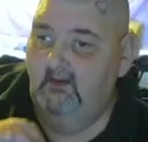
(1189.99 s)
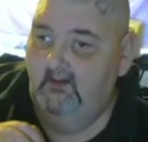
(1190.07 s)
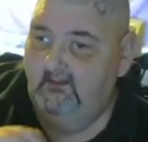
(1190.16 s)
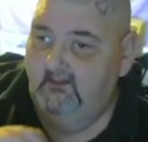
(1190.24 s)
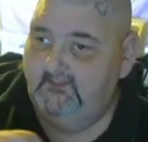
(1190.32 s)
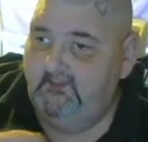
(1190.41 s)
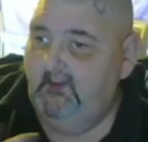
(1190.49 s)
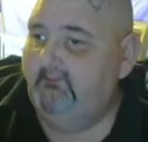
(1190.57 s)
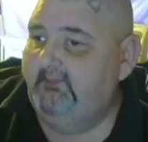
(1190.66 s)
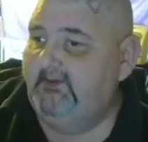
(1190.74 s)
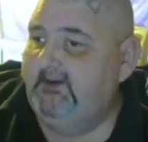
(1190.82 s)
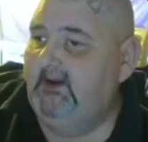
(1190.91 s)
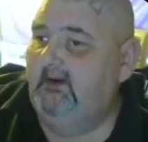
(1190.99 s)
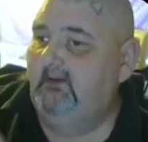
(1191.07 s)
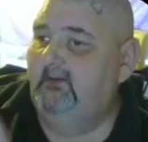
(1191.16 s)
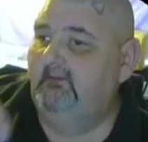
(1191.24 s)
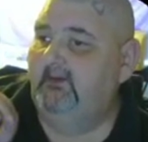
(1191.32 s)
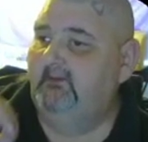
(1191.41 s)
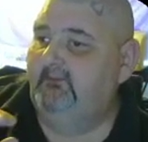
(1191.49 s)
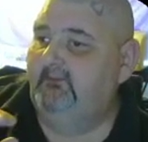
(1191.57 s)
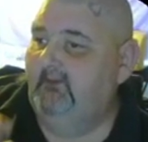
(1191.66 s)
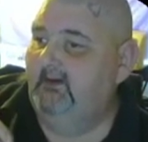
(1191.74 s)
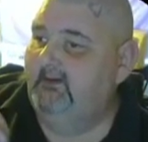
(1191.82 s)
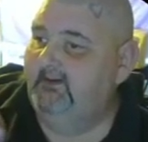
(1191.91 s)
stuffed potatoes and
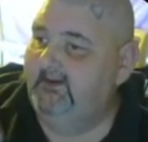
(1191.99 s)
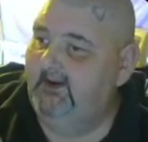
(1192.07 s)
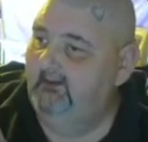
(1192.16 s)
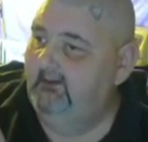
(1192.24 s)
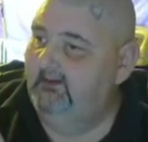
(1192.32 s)
shredded carrot,